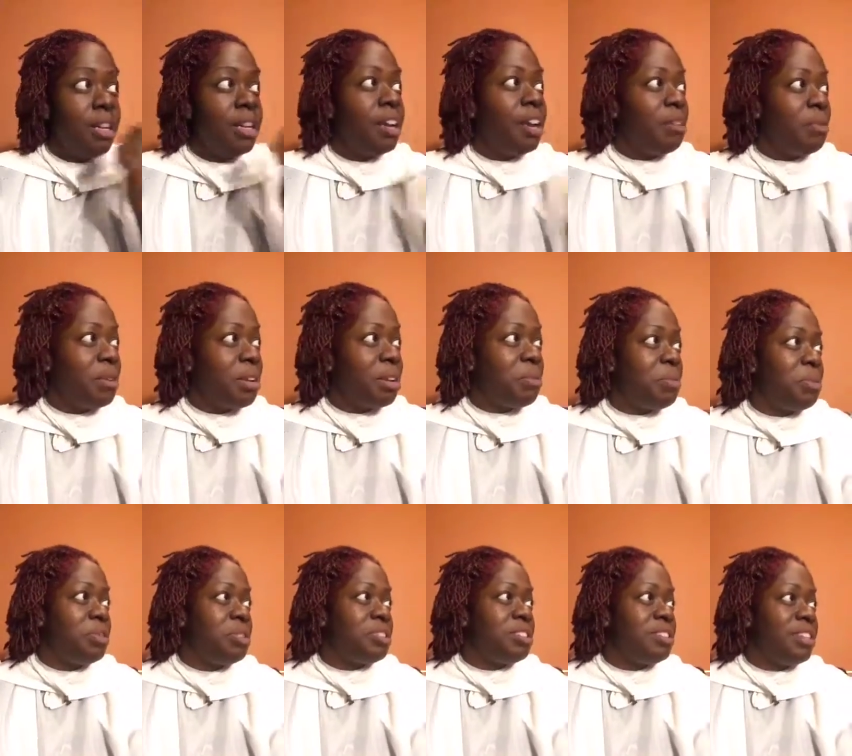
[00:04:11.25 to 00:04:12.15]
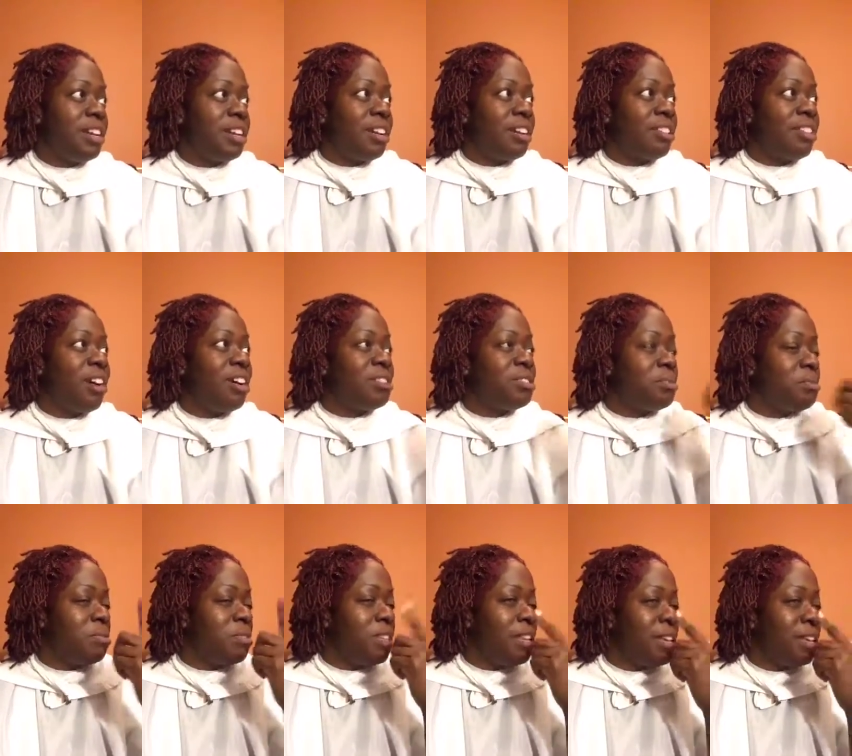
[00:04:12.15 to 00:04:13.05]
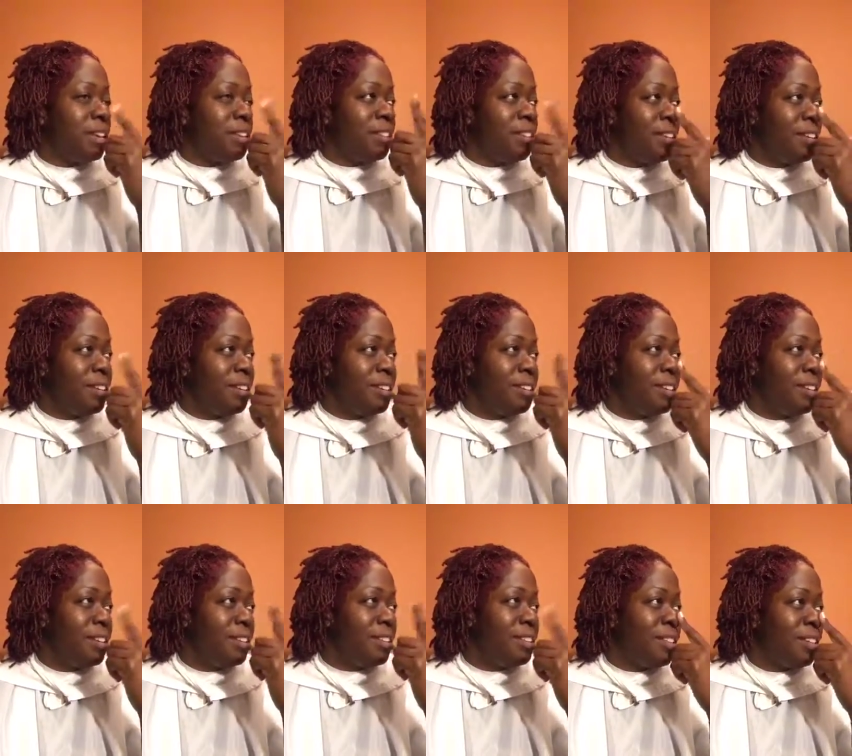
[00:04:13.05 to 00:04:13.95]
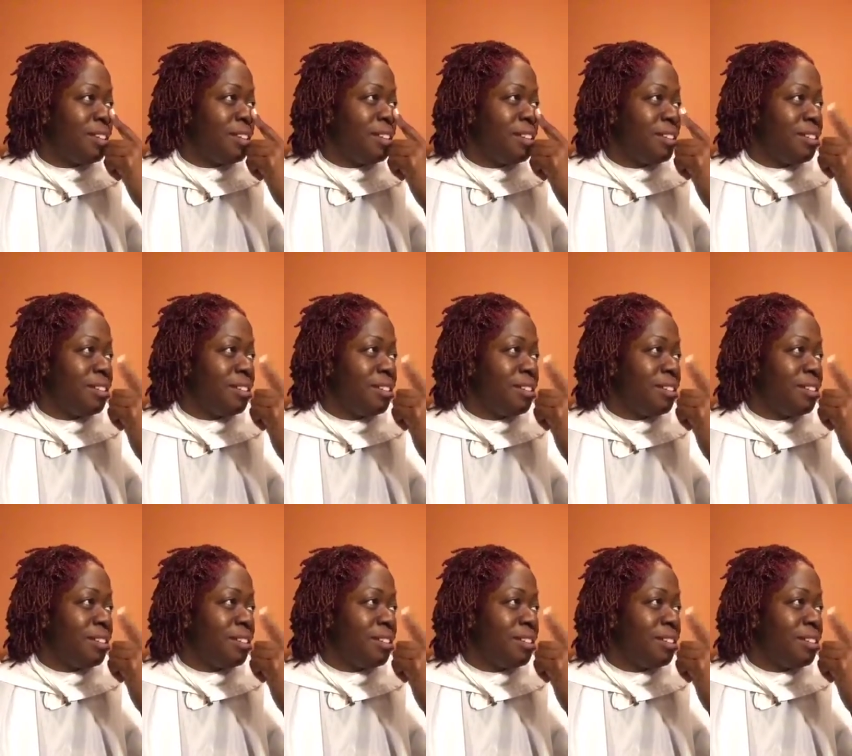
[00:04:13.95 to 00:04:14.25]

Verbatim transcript: You know, Winnie the Pooh used to say in a cartoon, think, think, think, think.